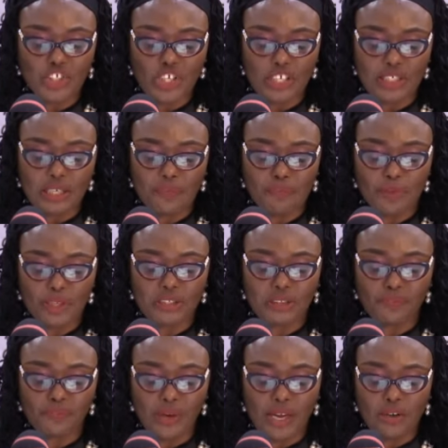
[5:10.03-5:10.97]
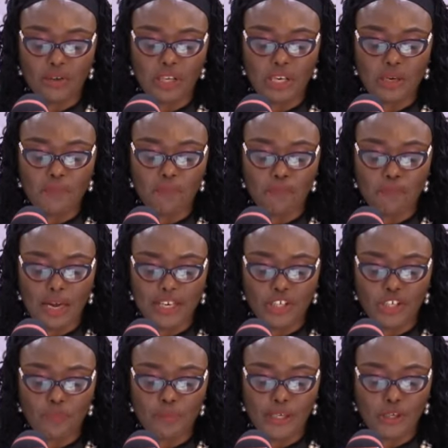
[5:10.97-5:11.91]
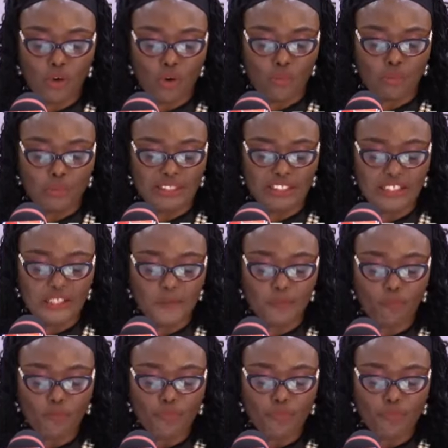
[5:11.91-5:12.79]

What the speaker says: Gender-Based Violence Management Committee